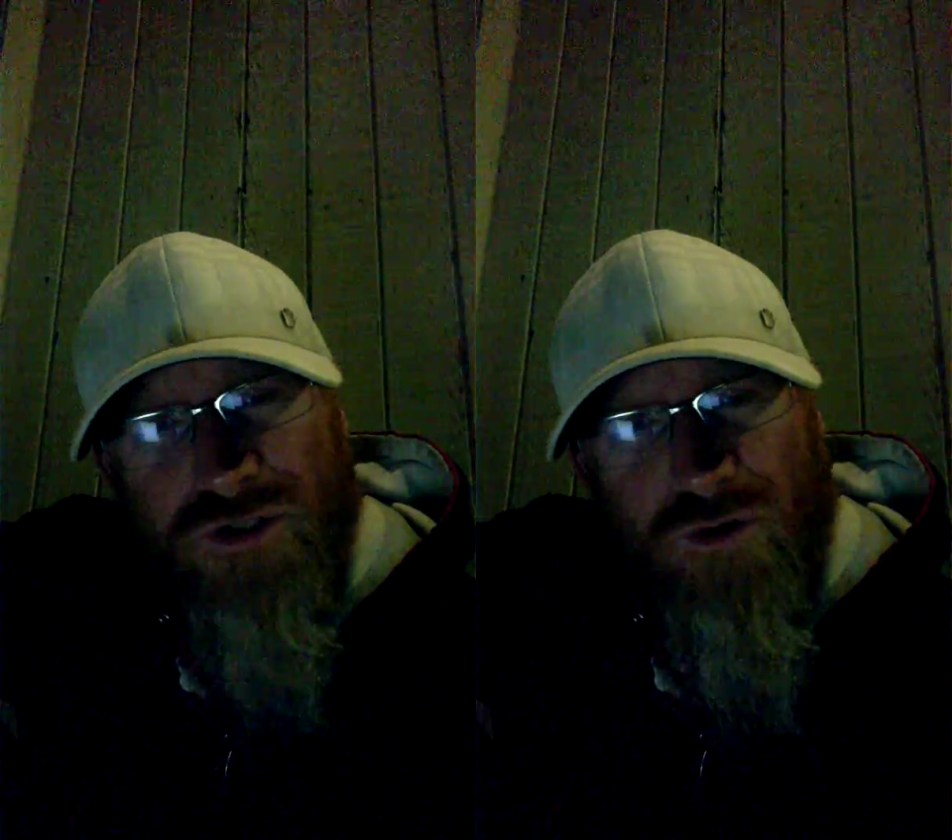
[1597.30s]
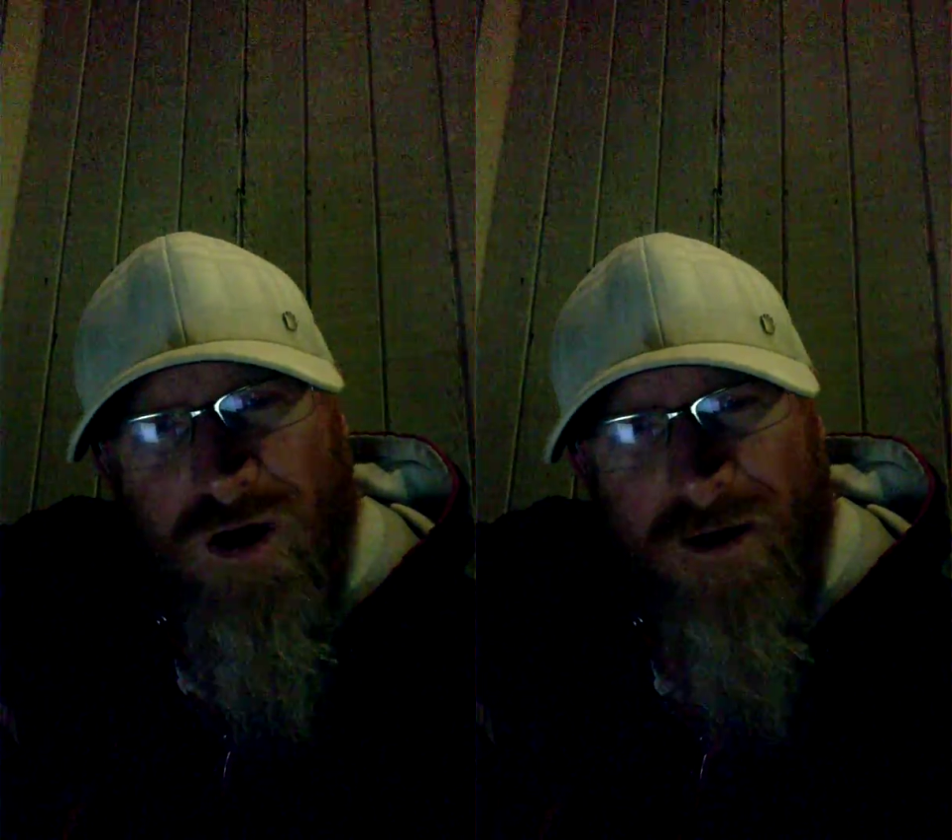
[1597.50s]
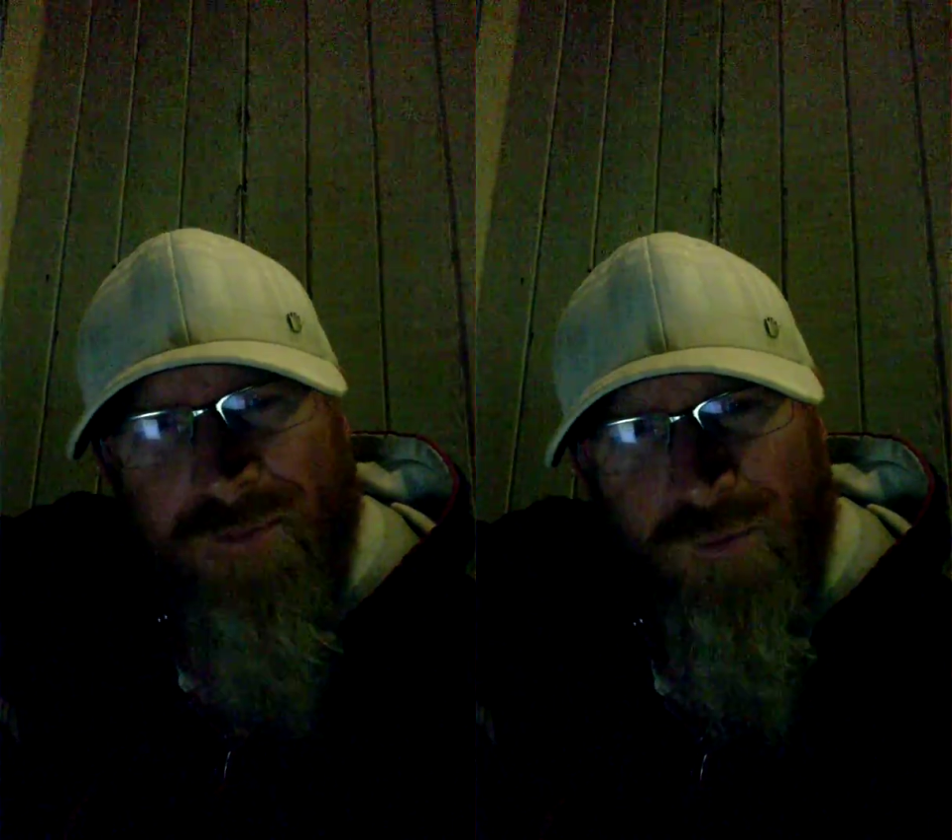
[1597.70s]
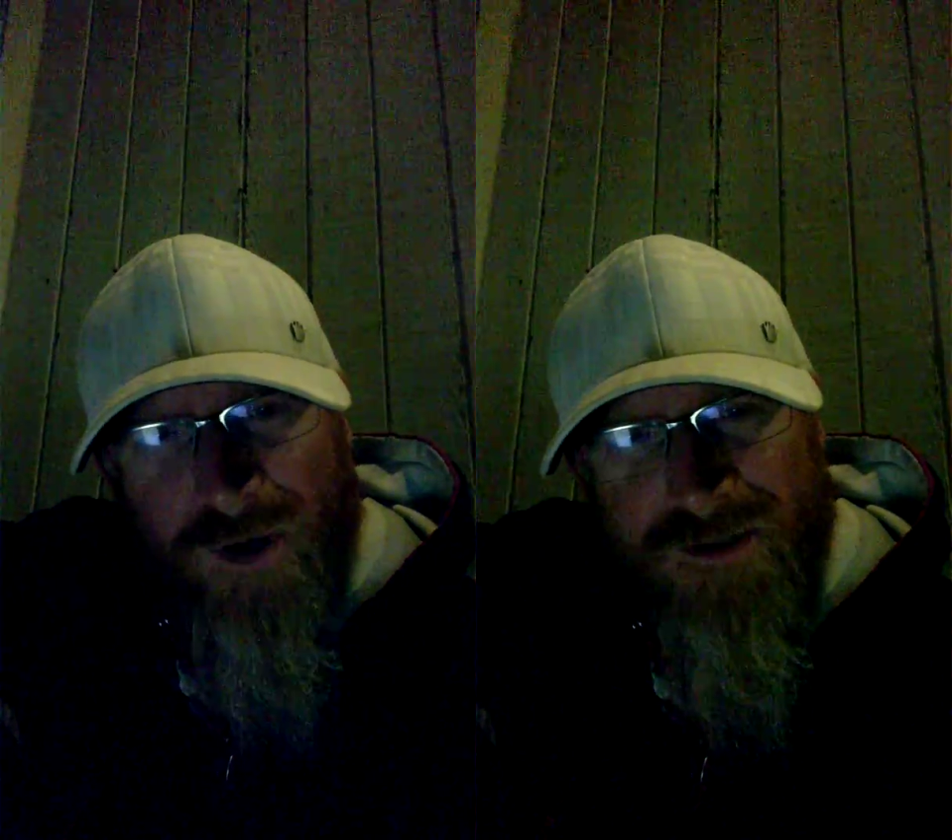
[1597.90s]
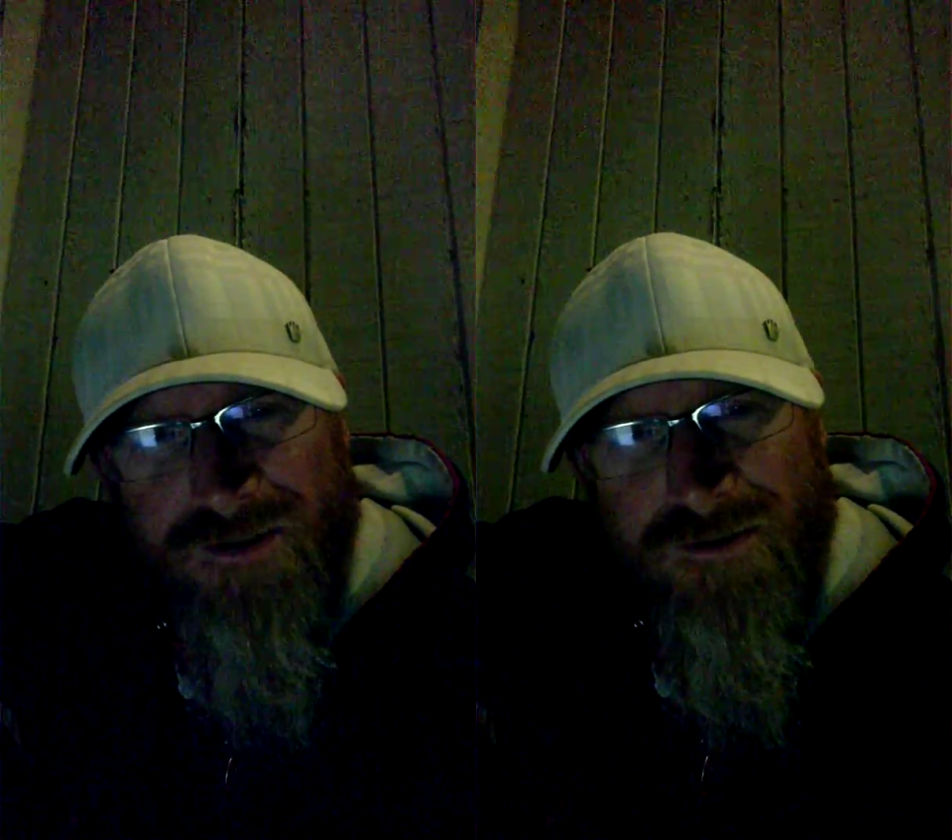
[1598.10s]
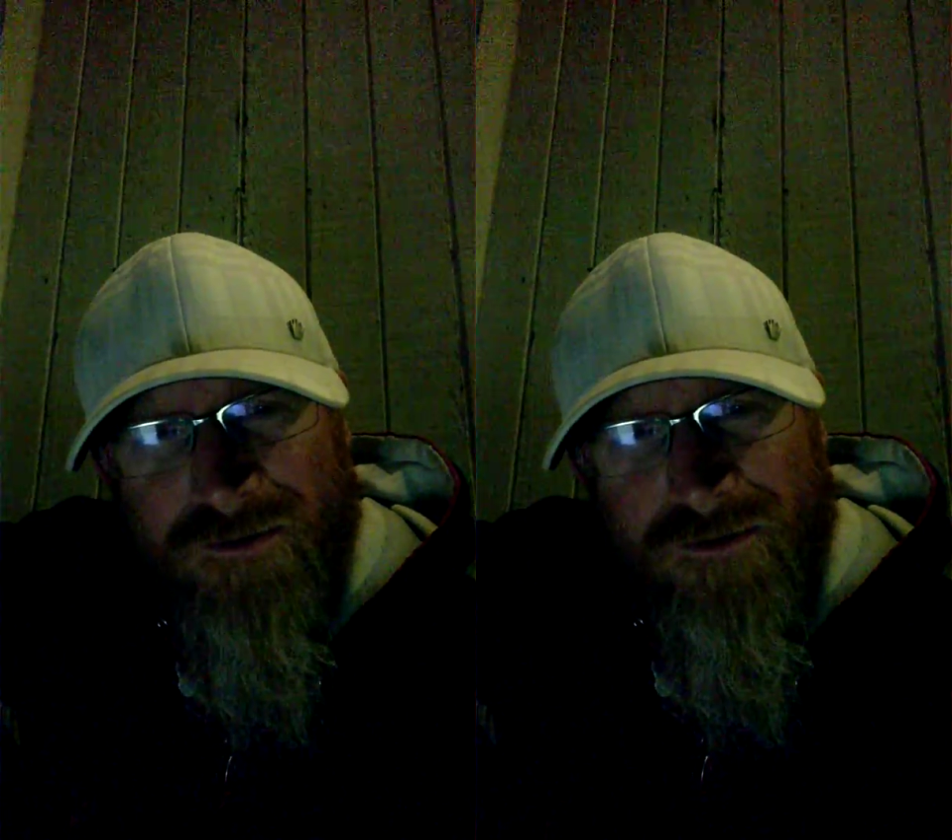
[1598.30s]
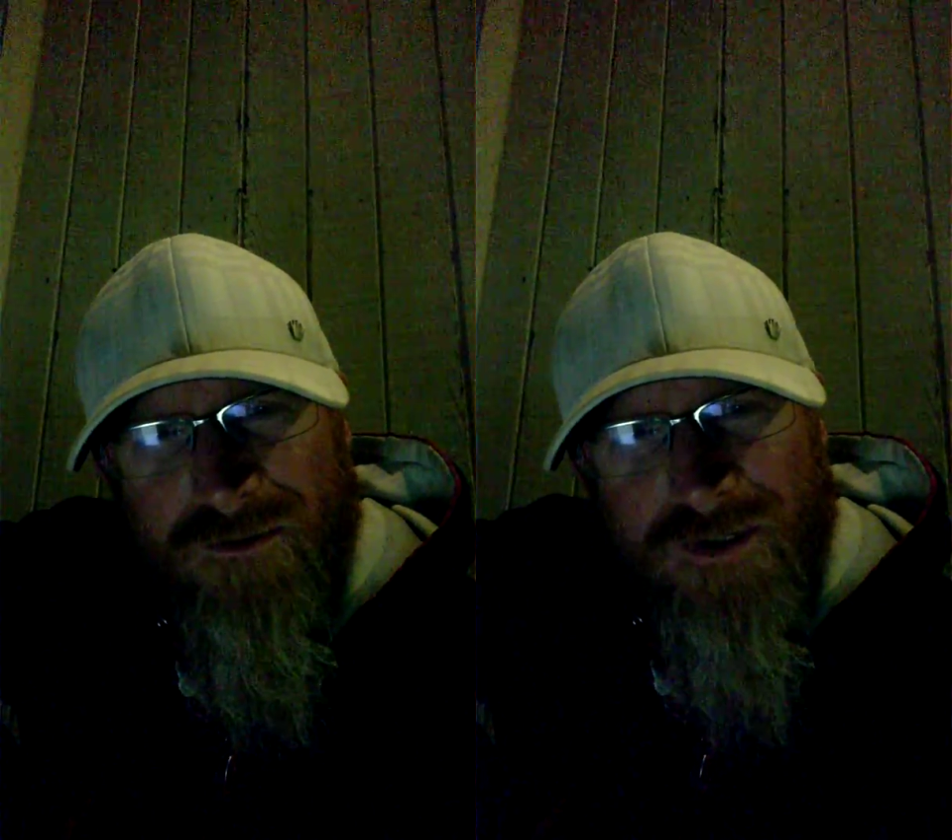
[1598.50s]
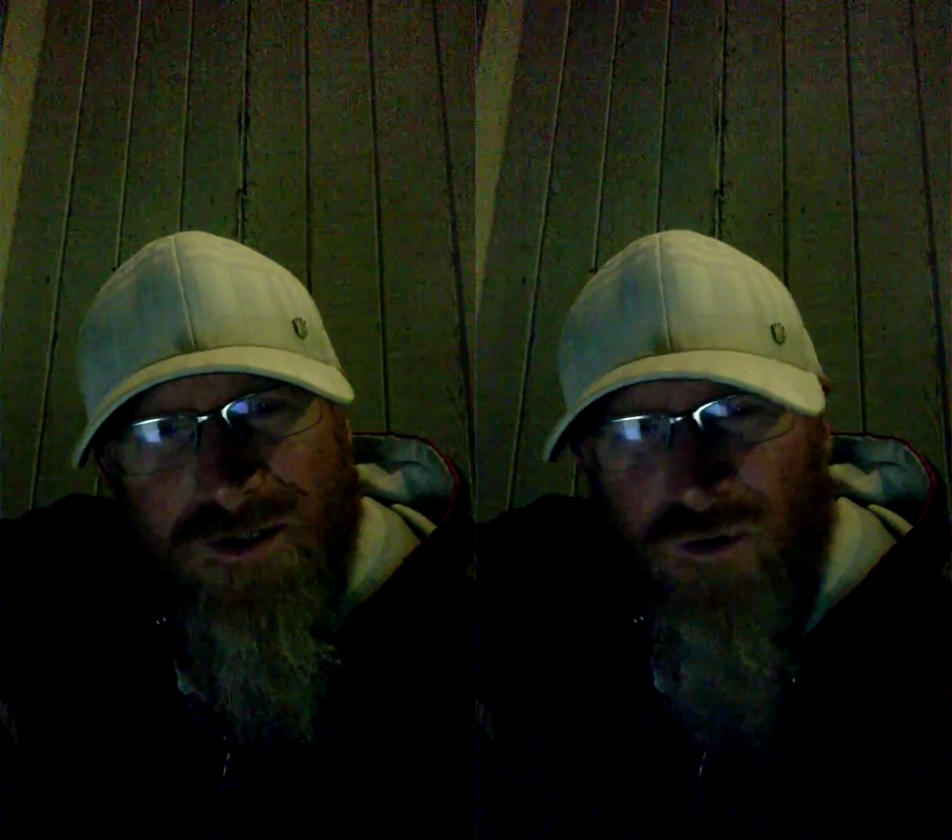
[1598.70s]
no compromise.
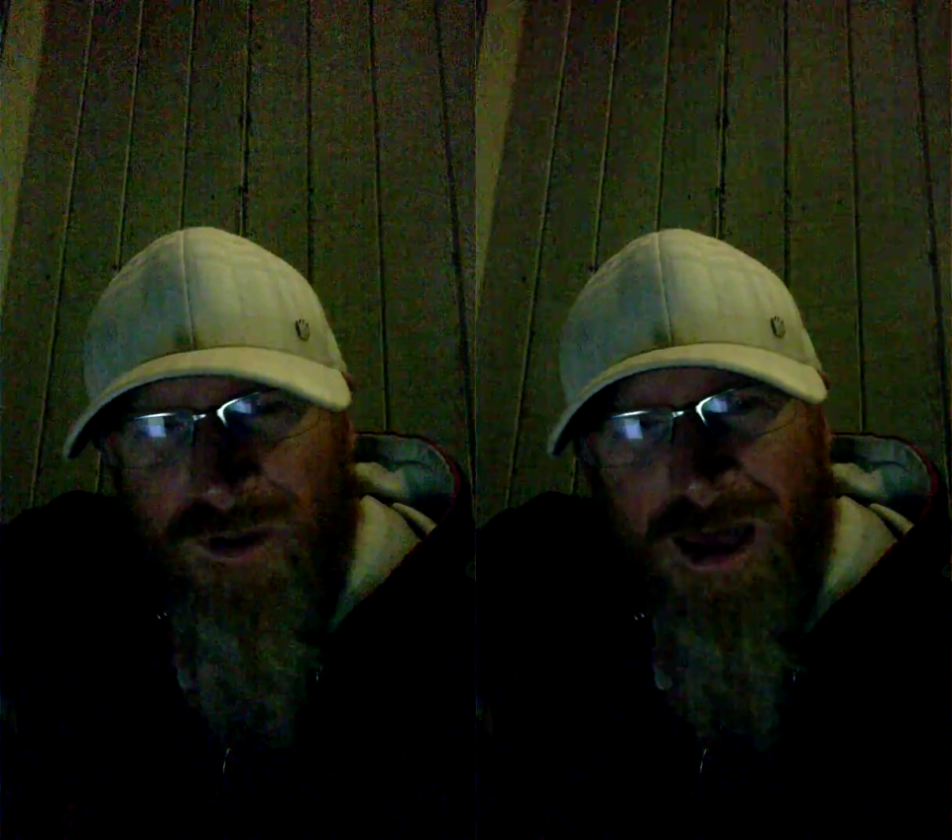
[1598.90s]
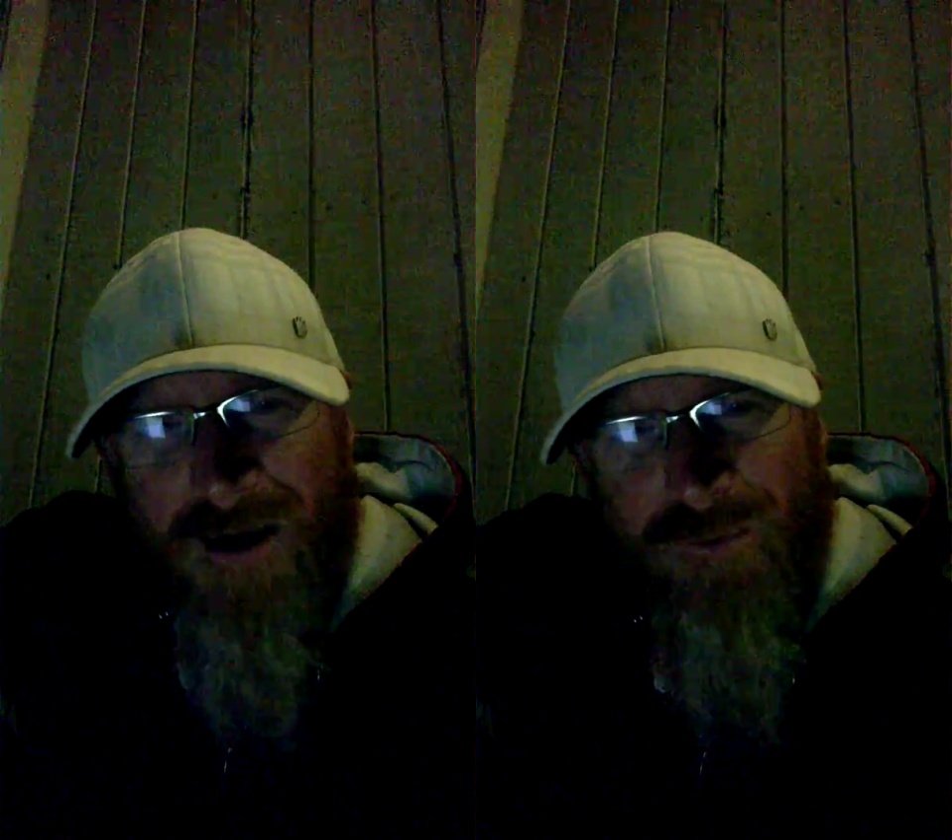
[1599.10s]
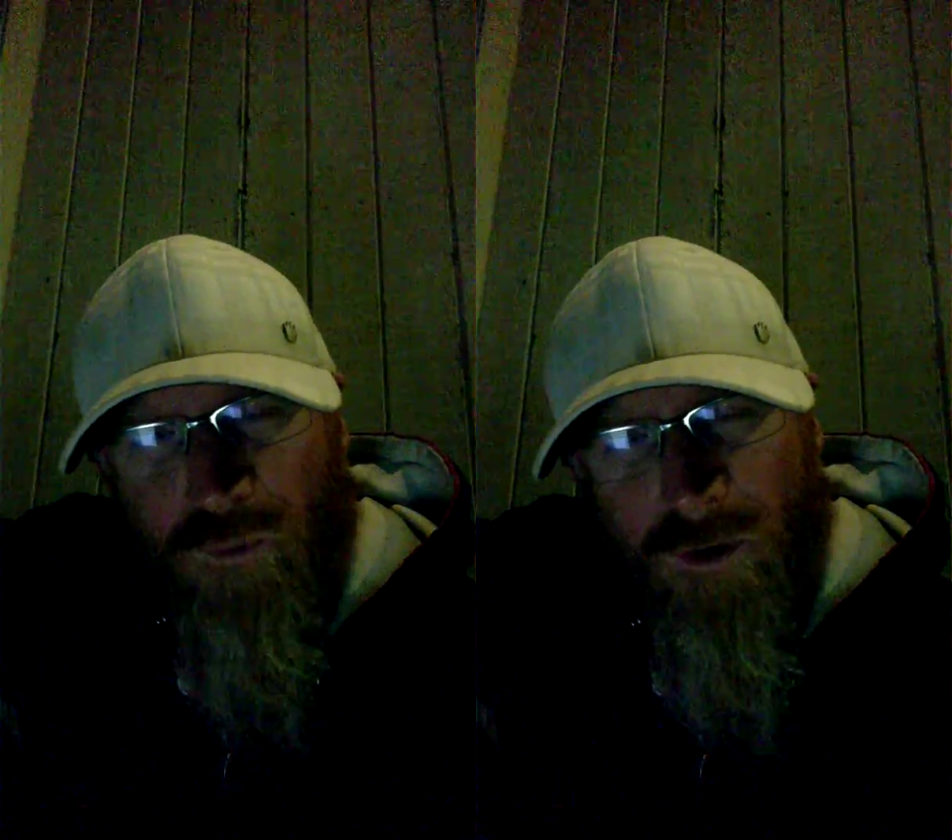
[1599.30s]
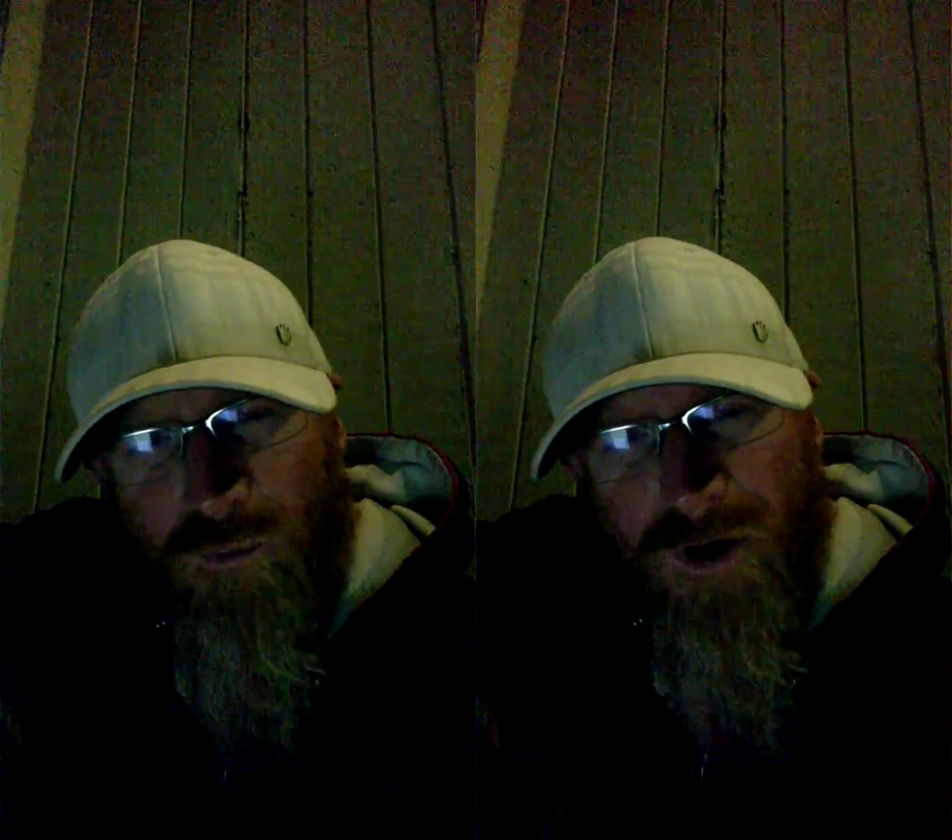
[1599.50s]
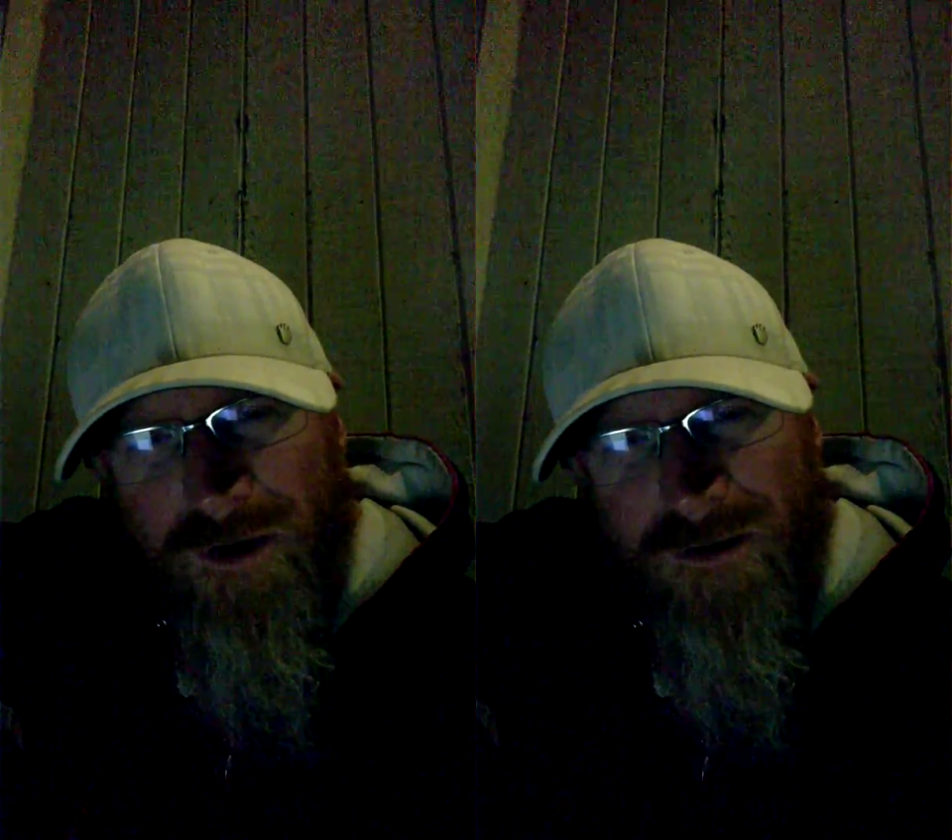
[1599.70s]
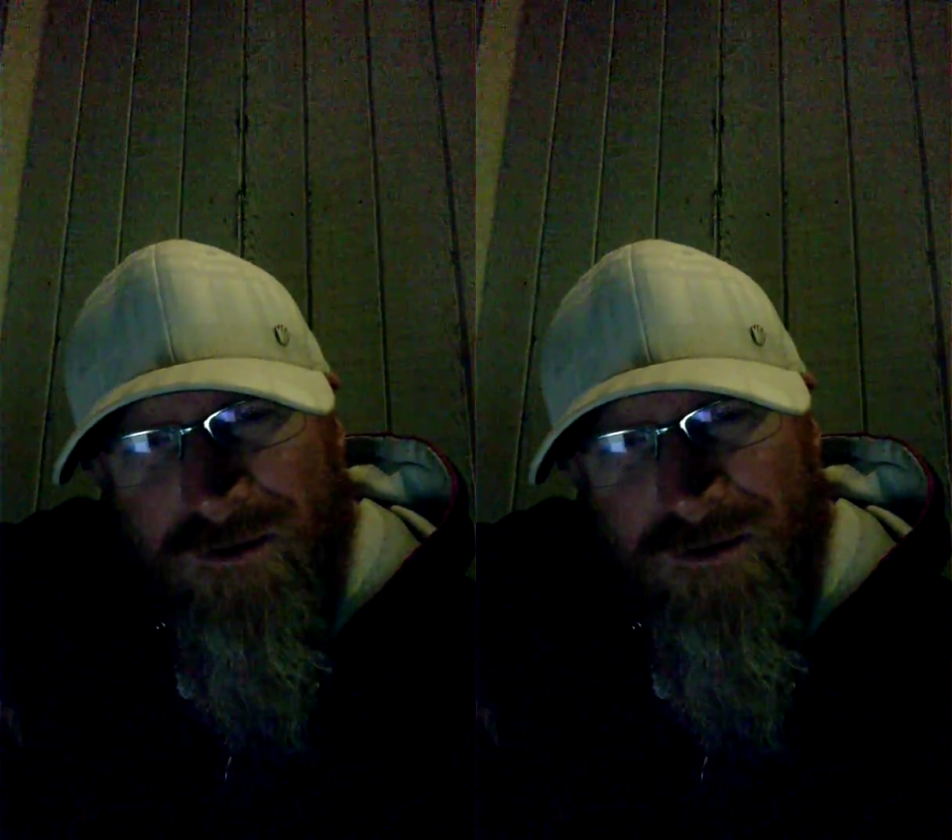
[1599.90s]
It can only happen one way.